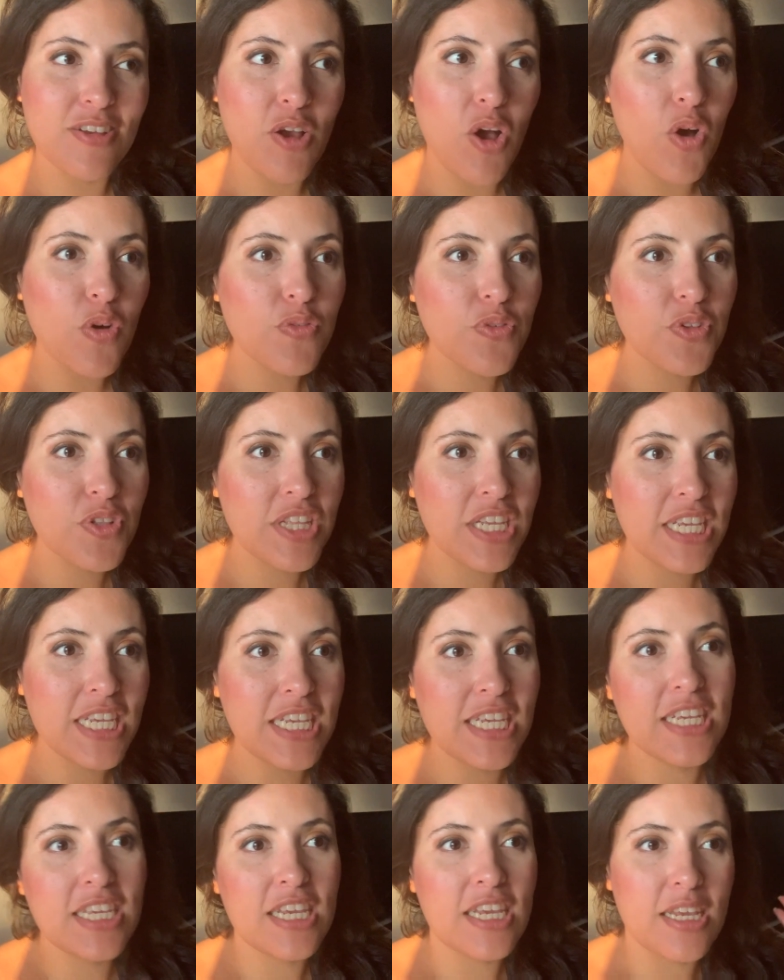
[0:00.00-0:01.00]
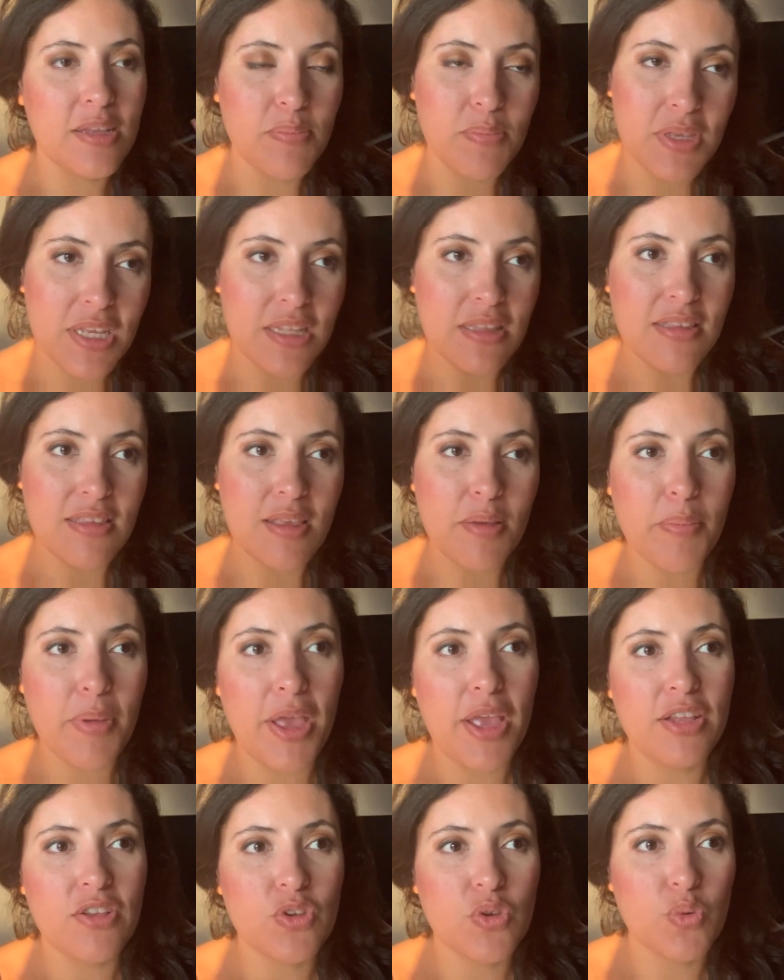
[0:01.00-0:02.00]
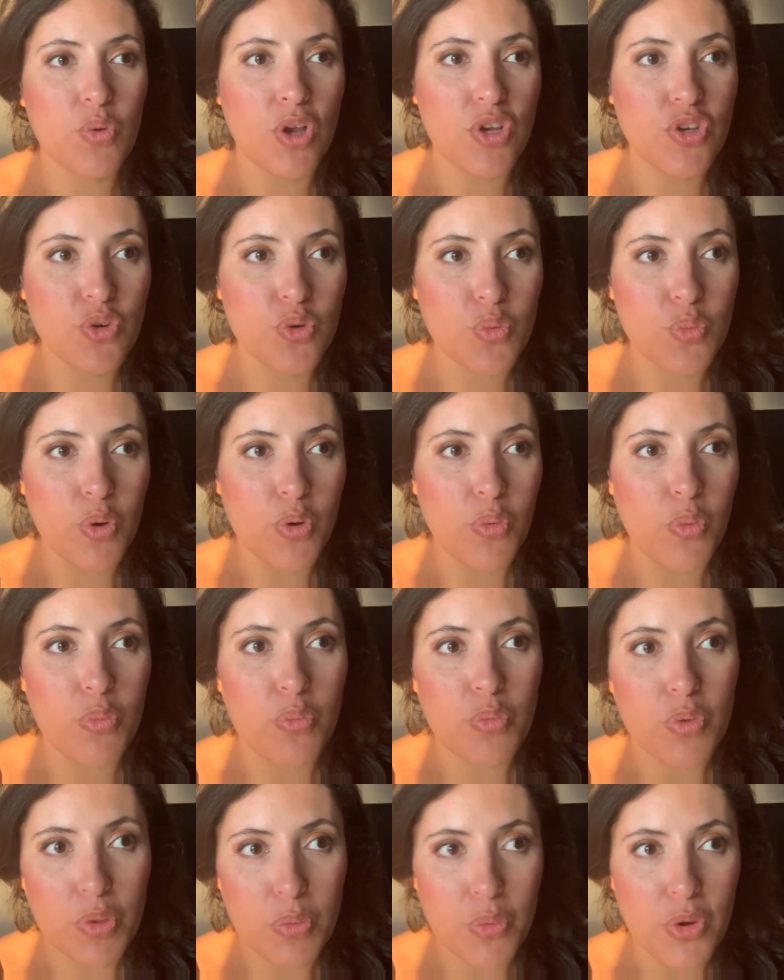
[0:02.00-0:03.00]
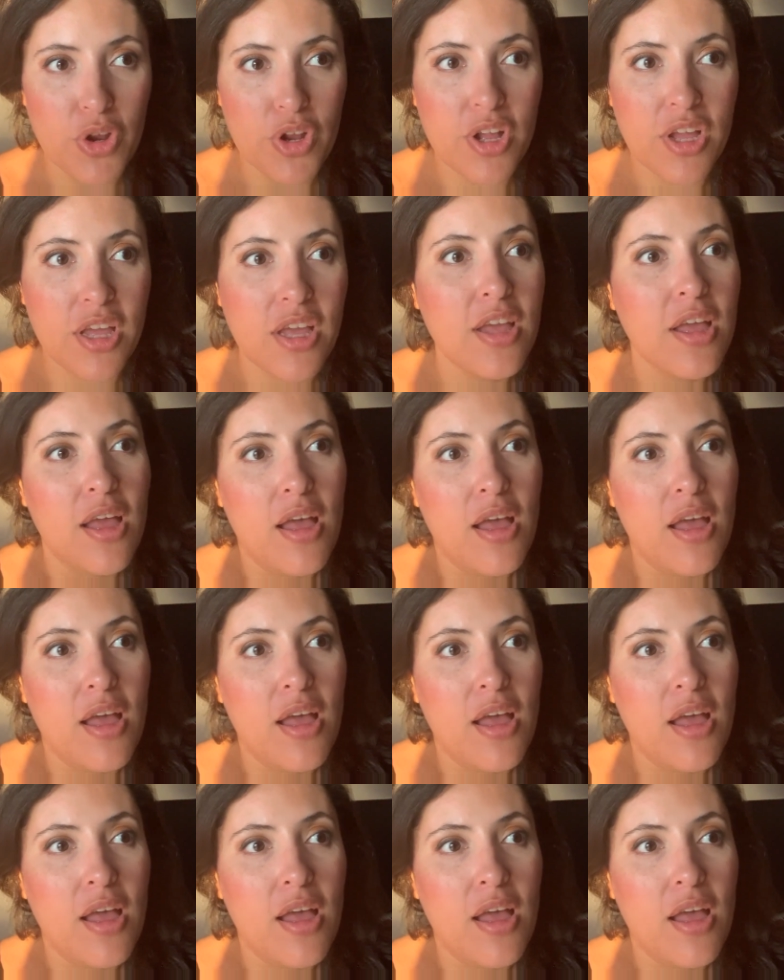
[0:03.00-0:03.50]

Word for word: hopefully it means that my dishwasher will, will work